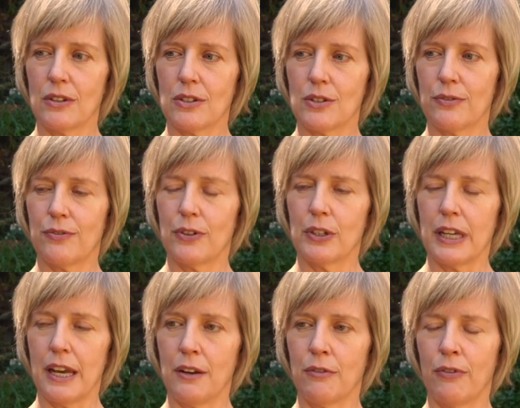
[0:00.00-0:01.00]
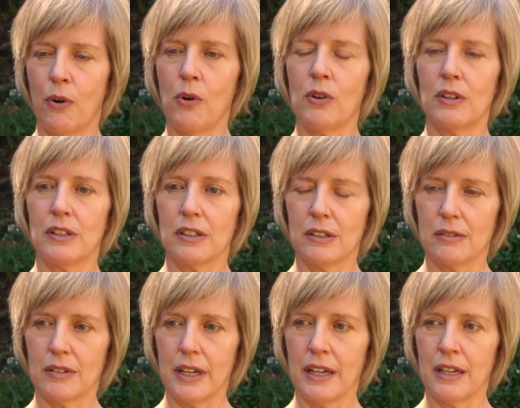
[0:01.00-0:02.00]
fully unfold
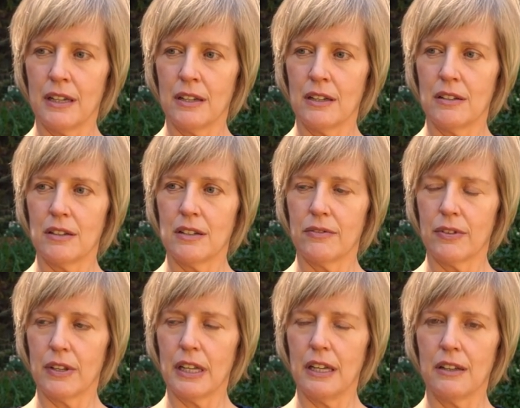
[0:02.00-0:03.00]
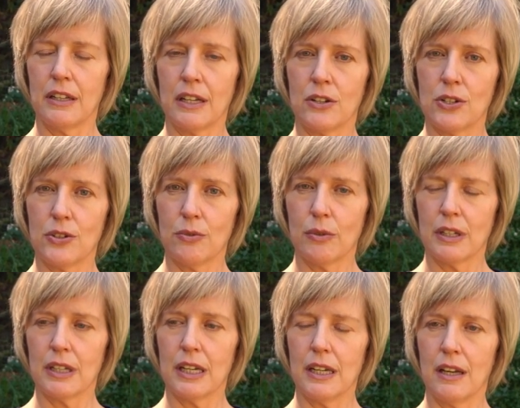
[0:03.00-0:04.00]
and for the healing to
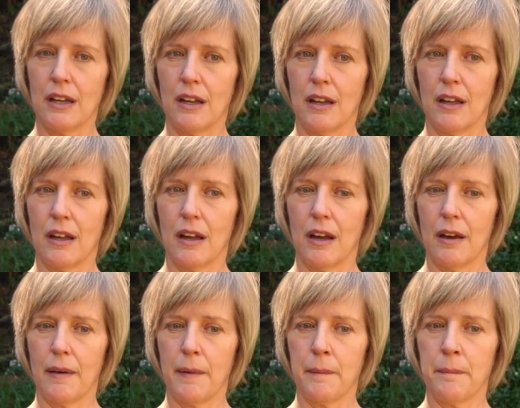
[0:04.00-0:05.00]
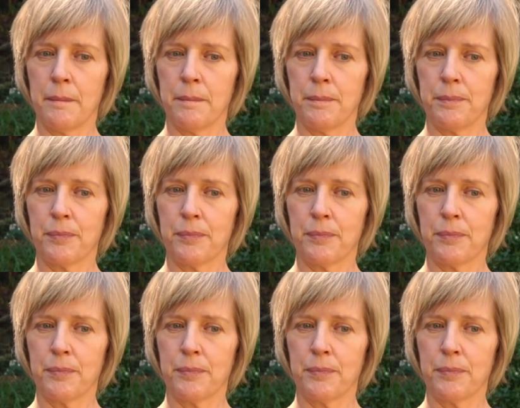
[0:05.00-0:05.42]
really come